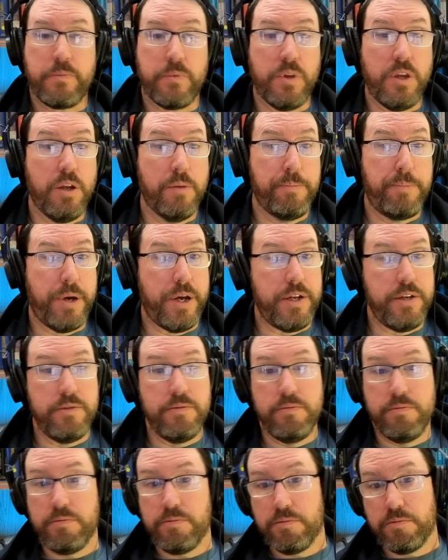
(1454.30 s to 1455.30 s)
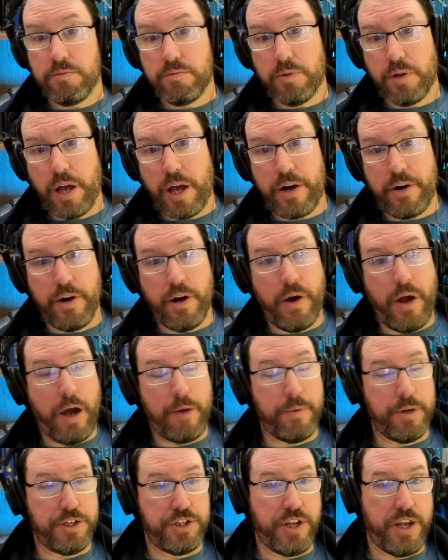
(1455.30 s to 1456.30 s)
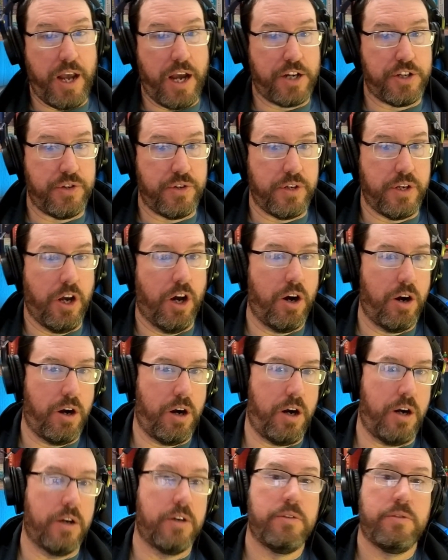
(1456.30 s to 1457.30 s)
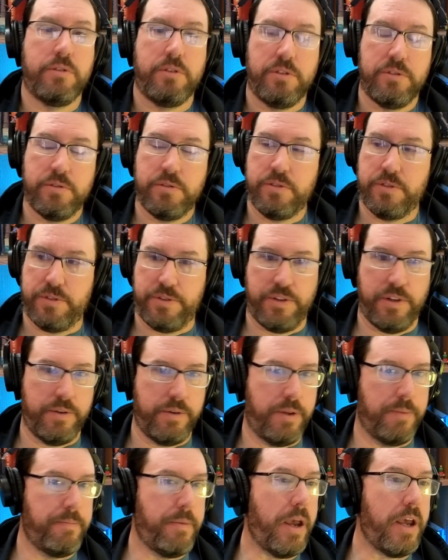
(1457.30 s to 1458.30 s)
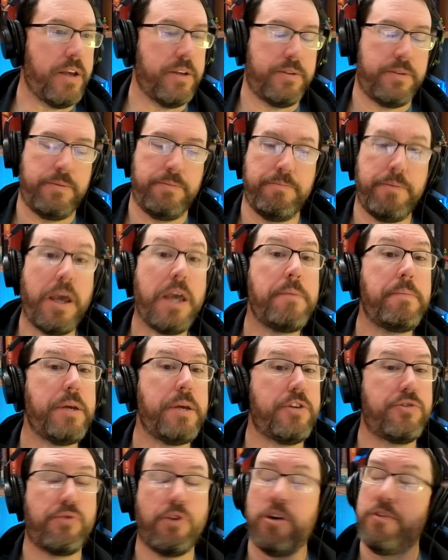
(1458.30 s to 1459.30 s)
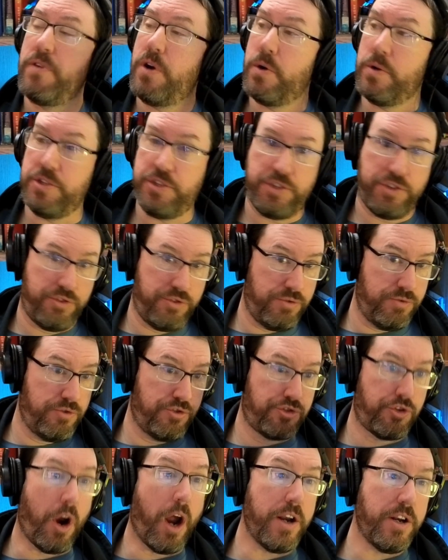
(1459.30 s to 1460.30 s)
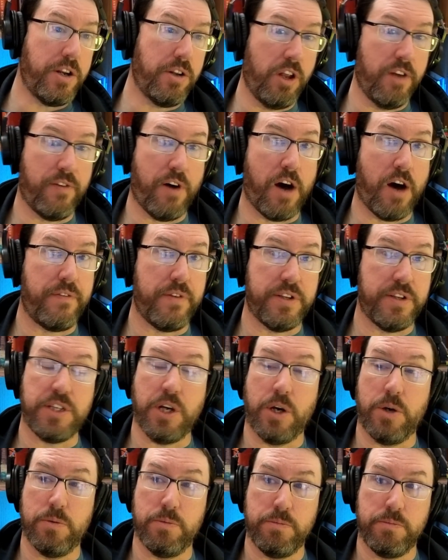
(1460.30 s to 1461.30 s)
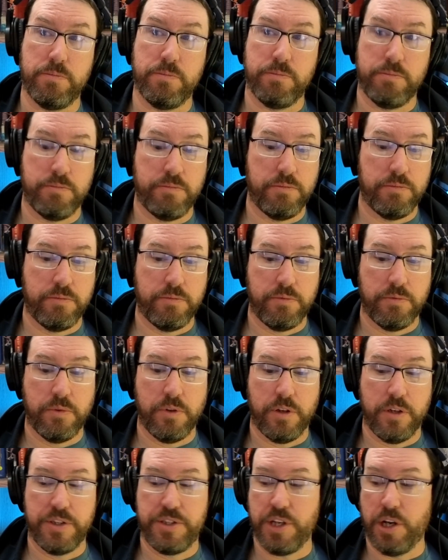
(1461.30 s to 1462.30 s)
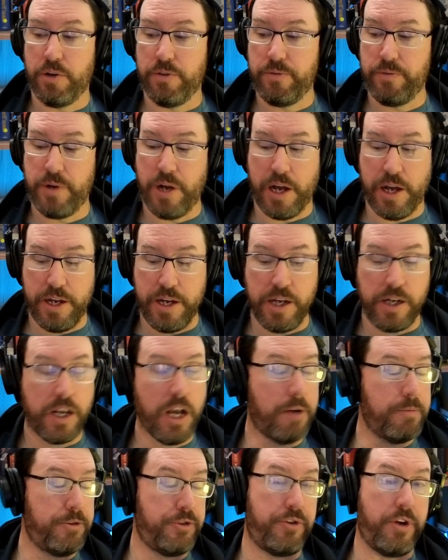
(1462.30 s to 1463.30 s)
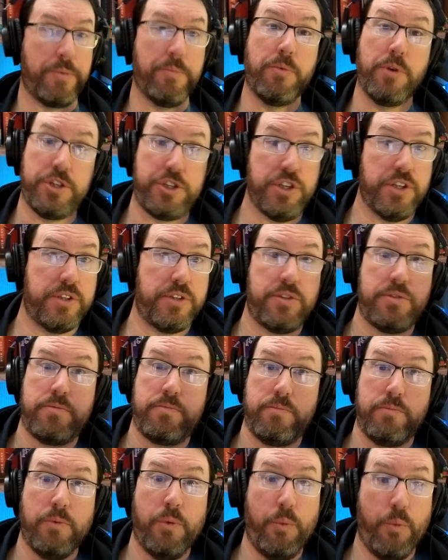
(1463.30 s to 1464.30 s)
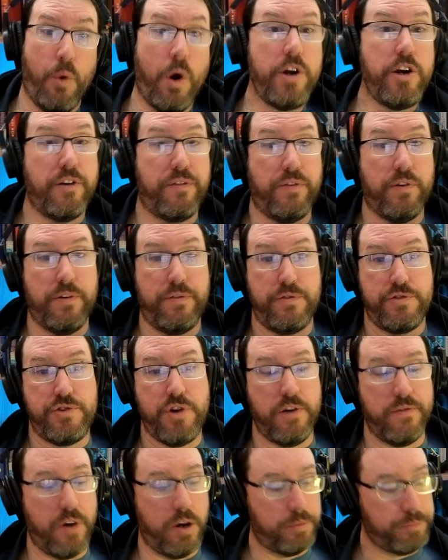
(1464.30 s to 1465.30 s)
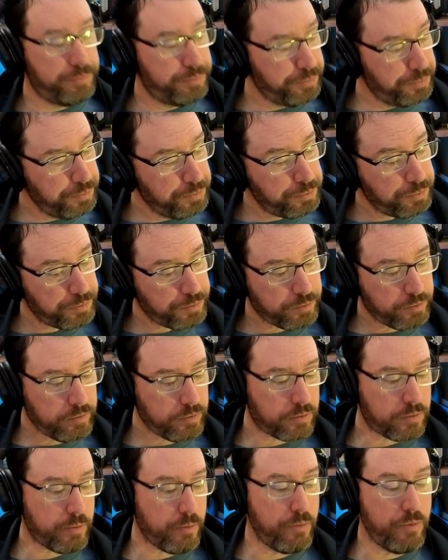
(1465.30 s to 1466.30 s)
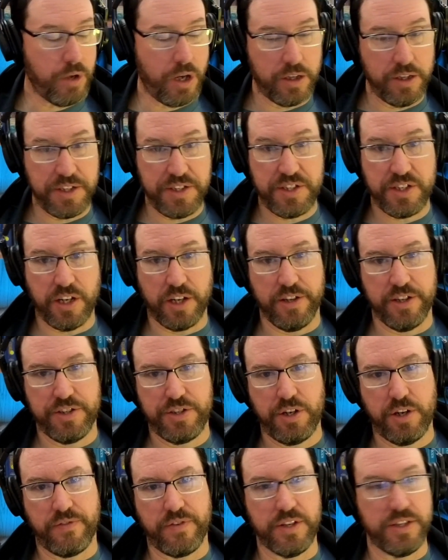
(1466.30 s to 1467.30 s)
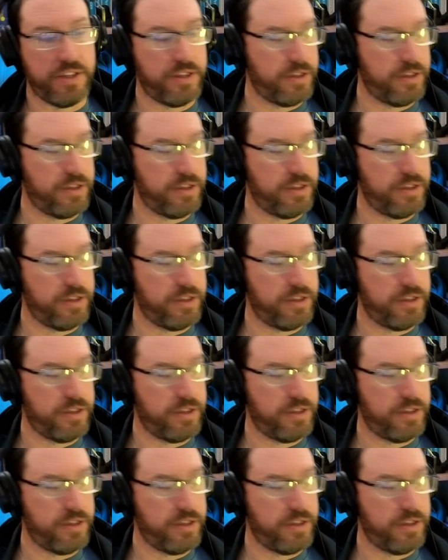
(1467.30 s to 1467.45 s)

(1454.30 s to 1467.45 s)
but I don't know how much they actually are. Maybe Trovo is trying to live off its own income stream, which is wonderful for Trovo, at least on the surface.